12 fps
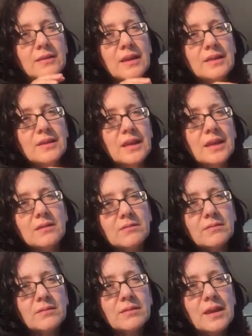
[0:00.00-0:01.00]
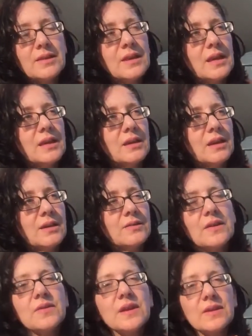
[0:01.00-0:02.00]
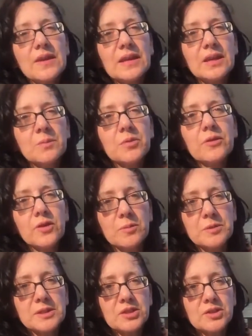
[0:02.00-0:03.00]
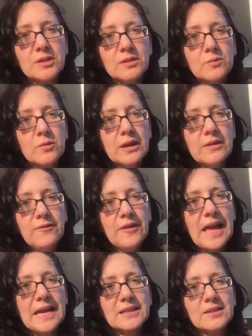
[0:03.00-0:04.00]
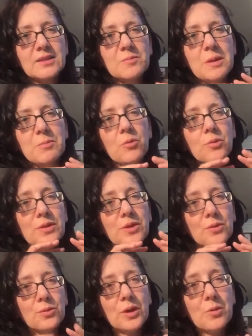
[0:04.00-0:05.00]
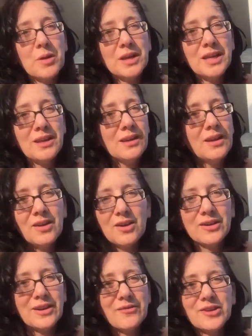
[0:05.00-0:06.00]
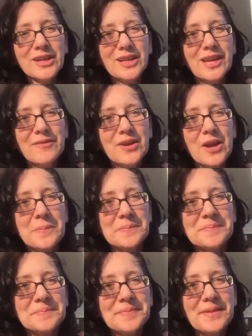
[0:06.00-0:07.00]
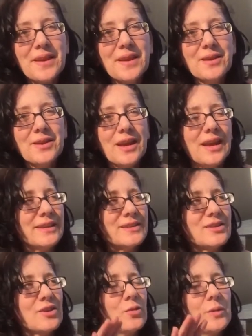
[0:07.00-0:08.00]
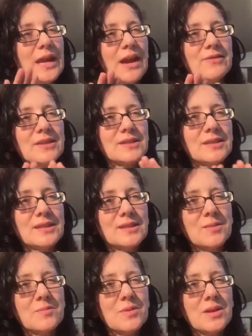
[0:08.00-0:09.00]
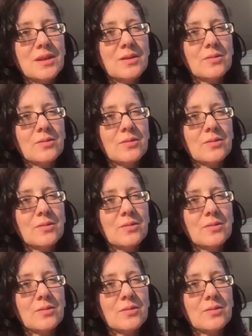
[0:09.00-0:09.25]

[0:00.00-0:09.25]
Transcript: then they then they they think they can improve their position when in fact the people with the real money are never going to give it up and so we have this system